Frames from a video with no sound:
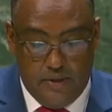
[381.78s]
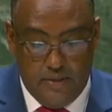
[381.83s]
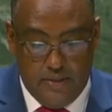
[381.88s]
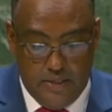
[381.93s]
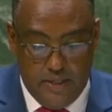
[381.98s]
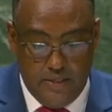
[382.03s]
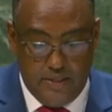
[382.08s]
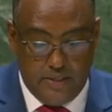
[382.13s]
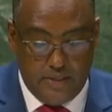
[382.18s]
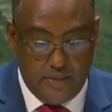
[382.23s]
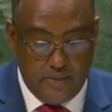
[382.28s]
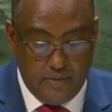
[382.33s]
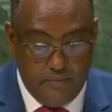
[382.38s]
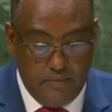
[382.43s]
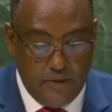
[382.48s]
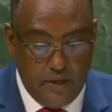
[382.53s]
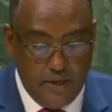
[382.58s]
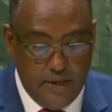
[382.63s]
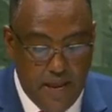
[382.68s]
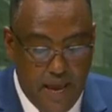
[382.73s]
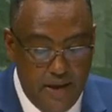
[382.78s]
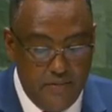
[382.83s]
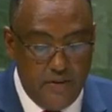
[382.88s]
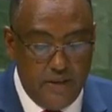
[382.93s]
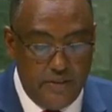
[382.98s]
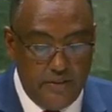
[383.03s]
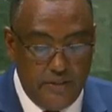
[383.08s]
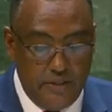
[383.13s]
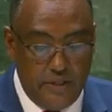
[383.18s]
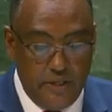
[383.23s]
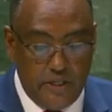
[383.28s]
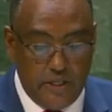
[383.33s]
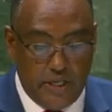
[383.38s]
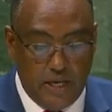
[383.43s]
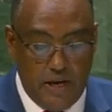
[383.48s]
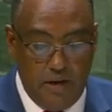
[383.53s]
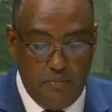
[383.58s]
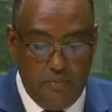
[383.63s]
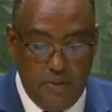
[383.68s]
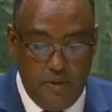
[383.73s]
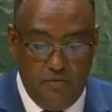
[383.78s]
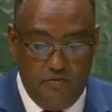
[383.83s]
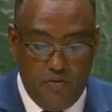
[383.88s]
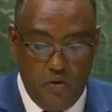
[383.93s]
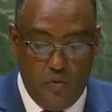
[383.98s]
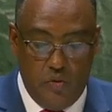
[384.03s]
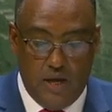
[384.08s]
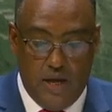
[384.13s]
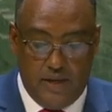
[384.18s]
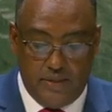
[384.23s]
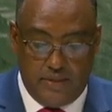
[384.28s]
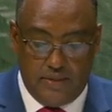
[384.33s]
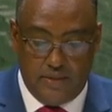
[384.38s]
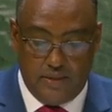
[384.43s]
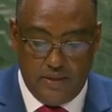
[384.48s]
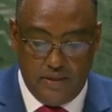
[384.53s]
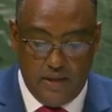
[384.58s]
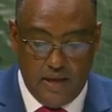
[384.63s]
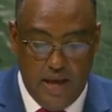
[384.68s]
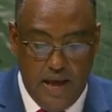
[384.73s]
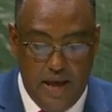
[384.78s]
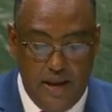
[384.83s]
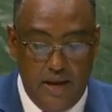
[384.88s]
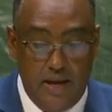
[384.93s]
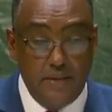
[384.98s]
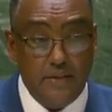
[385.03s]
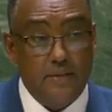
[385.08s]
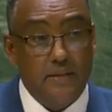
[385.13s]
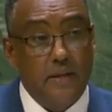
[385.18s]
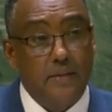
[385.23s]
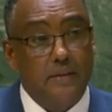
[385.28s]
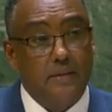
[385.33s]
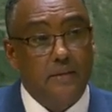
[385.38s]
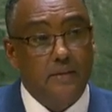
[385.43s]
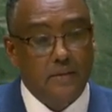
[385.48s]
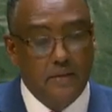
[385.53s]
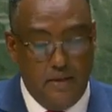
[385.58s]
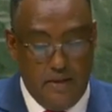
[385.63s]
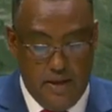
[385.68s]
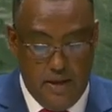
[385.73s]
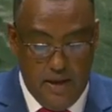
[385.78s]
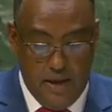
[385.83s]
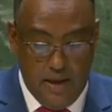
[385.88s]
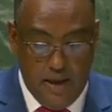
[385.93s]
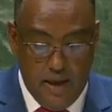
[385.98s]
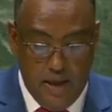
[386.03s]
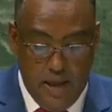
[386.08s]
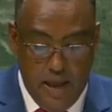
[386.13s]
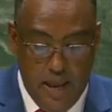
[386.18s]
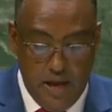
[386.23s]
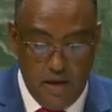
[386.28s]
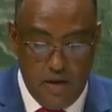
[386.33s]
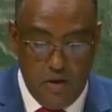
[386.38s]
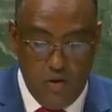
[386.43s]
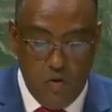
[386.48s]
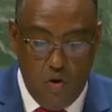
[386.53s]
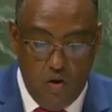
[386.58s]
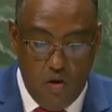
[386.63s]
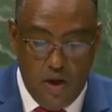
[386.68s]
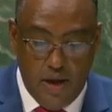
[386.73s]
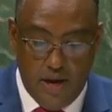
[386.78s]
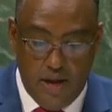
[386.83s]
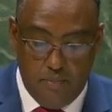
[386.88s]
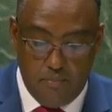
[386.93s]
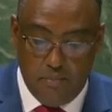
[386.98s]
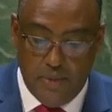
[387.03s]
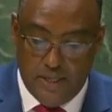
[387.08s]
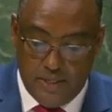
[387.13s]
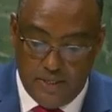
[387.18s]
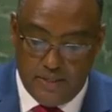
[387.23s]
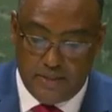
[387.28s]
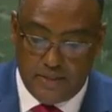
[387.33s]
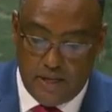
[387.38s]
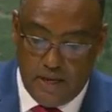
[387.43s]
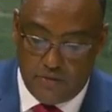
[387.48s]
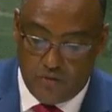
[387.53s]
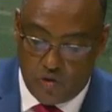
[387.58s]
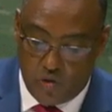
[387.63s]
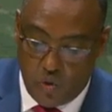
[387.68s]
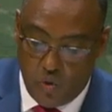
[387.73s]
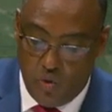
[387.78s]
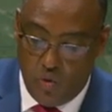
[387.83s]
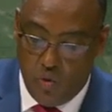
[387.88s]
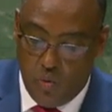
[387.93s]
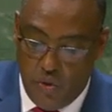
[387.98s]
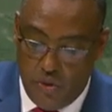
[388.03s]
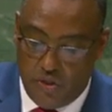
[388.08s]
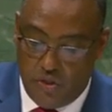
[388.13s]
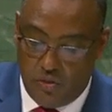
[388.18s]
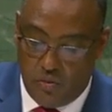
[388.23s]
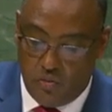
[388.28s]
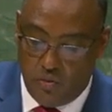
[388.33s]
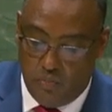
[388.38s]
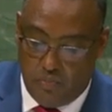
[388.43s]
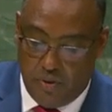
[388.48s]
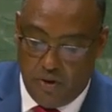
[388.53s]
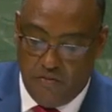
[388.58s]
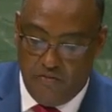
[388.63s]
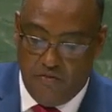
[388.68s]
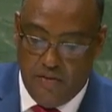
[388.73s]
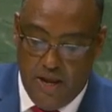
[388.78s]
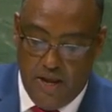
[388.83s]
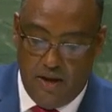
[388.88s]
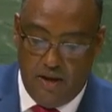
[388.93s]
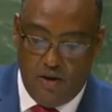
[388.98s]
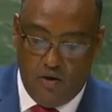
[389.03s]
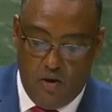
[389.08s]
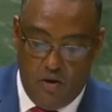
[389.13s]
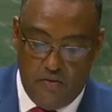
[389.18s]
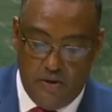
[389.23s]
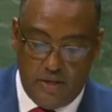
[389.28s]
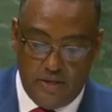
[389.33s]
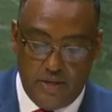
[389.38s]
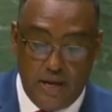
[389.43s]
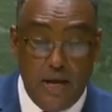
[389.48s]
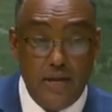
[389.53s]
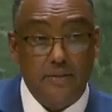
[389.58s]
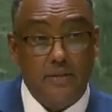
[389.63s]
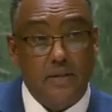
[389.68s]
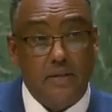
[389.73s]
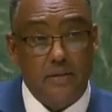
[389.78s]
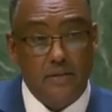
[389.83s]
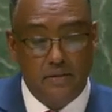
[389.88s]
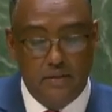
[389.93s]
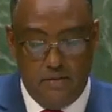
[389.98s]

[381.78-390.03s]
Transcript: This diversity shall be viewed as an asset, and no one amongst us should wish to prevail over the other,